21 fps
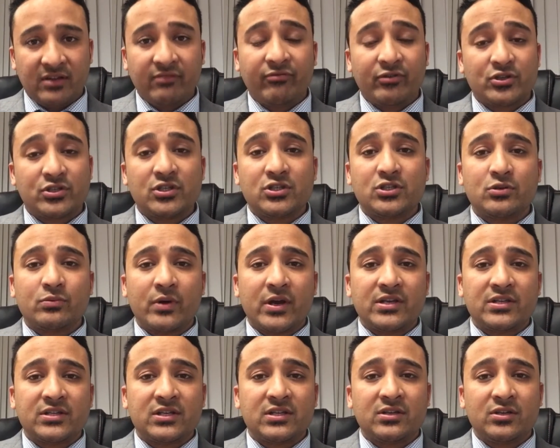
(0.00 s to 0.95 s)
If your
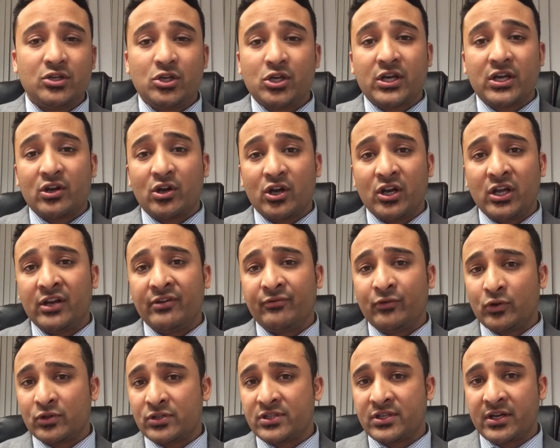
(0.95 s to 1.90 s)
situation, you can only
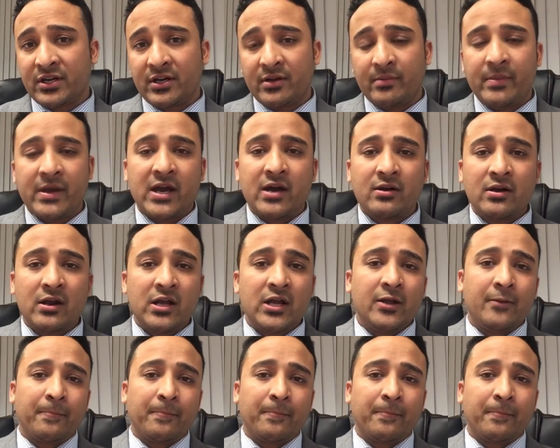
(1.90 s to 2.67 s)
afford certain amount,